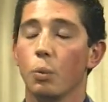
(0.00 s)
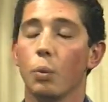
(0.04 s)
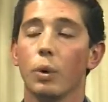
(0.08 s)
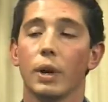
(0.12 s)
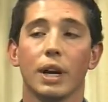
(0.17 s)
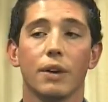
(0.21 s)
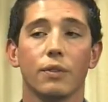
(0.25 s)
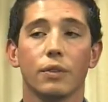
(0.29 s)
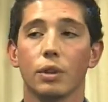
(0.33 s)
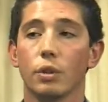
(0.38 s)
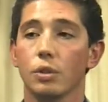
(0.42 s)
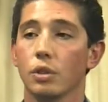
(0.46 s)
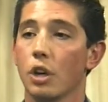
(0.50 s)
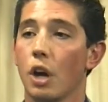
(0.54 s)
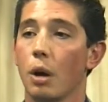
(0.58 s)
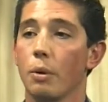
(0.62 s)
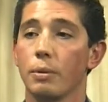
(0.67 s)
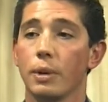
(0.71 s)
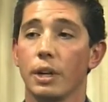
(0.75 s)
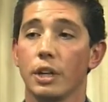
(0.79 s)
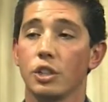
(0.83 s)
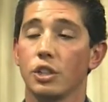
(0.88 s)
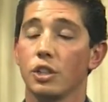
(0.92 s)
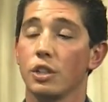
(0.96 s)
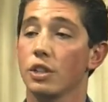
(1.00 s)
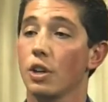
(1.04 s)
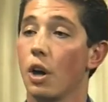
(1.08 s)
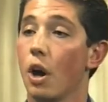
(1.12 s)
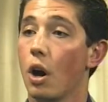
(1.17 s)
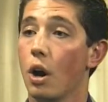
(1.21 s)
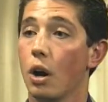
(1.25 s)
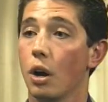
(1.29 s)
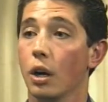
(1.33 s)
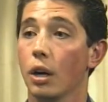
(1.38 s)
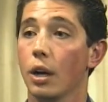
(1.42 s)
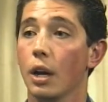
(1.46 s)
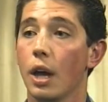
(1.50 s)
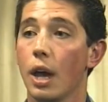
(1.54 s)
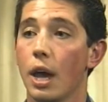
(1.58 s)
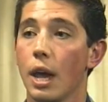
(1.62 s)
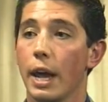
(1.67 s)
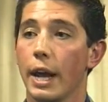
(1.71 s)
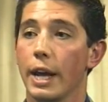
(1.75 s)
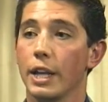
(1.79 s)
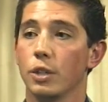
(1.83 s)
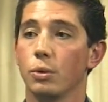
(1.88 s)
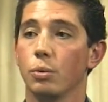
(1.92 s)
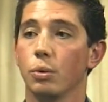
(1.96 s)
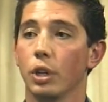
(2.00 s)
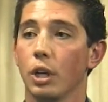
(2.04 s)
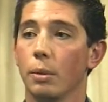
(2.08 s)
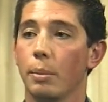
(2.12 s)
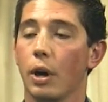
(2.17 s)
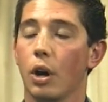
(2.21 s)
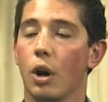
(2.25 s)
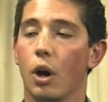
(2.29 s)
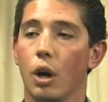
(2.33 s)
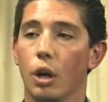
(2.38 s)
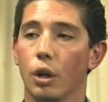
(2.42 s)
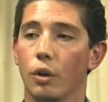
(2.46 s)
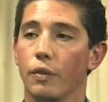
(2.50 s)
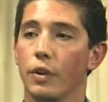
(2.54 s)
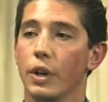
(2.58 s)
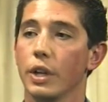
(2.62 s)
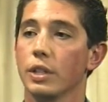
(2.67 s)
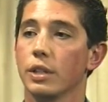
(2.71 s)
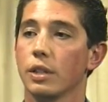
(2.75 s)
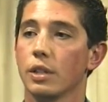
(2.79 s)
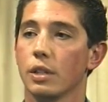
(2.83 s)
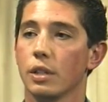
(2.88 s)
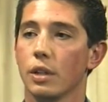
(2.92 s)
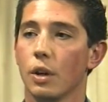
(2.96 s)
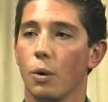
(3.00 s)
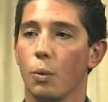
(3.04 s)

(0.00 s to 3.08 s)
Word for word: Whatever those combinations are, it's really about all of us